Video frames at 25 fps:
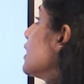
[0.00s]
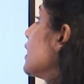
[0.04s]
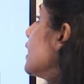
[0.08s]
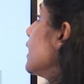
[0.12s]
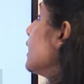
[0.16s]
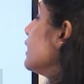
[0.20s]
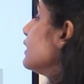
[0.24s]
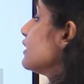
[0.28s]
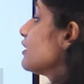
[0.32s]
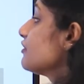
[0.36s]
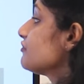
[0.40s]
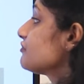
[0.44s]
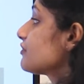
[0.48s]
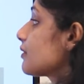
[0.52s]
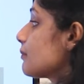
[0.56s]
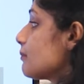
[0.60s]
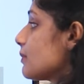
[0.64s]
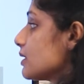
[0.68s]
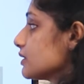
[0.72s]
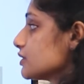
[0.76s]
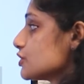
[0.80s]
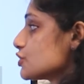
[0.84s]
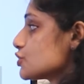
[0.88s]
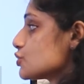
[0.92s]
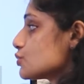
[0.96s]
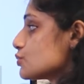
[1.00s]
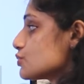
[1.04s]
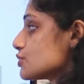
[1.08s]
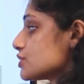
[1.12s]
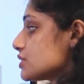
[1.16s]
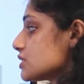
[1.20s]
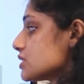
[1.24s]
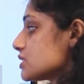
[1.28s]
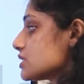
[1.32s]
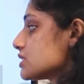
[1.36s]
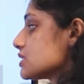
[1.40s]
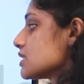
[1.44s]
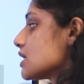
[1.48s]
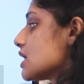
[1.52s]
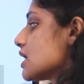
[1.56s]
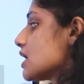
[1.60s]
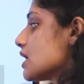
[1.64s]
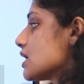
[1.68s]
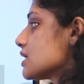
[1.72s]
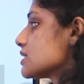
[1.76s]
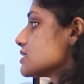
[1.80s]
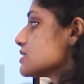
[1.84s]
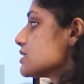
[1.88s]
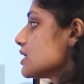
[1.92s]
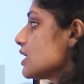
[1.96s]
income from other sources.
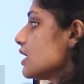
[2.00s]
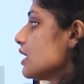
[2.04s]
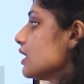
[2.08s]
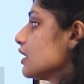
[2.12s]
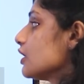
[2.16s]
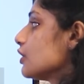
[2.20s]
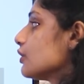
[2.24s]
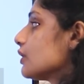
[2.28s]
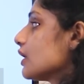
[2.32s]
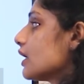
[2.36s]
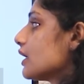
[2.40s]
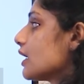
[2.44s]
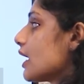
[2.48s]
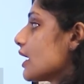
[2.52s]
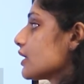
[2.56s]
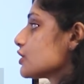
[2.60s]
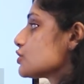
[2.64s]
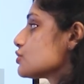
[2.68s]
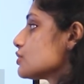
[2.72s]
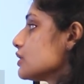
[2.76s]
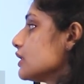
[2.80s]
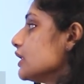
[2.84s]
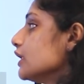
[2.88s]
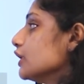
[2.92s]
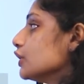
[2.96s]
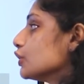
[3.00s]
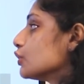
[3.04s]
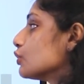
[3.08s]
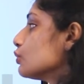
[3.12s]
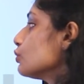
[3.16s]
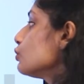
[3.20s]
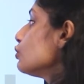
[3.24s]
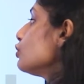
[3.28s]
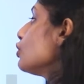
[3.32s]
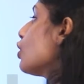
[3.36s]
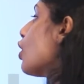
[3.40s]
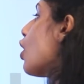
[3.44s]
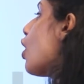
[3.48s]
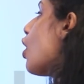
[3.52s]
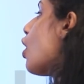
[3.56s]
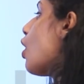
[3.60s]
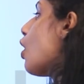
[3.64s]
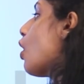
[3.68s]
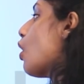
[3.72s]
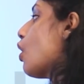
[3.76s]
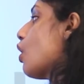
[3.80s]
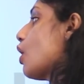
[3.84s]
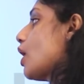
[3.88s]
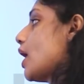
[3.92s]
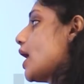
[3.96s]
See, you can actually include
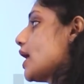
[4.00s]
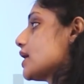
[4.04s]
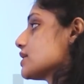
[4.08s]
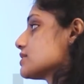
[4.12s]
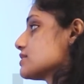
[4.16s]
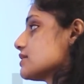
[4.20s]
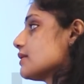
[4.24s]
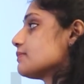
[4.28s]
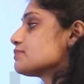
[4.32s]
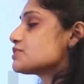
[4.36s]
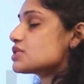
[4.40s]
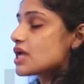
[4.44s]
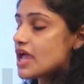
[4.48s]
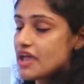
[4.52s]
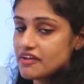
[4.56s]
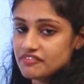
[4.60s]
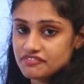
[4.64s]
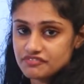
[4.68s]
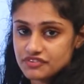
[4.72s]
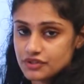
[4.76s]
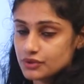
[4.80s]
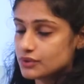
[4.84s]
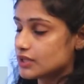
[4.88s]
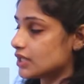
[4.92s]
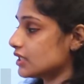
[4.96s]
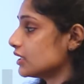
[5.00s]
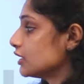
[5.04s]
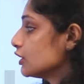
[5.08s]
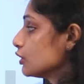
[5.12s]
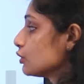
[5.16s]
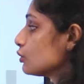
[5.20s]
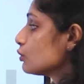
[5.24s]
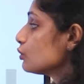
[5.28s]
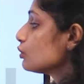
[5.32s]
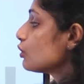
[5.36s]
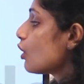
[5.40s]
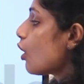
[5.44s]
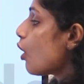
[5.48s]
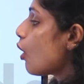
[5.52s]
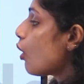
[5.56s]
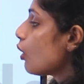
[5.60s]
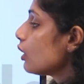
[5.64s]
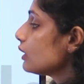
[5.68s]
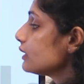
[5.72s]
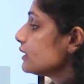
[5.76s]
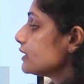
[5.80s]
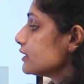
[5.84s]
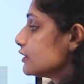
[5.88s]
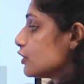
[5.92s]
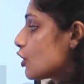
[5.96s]
except F, you can include
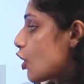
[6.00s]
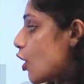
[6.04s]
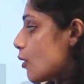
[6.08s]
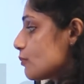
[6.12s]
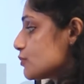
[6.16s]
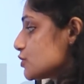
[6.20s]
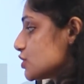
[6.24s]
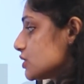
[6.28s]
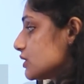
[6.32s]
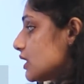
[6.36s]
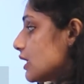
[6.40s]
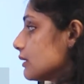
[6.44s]
all the other option.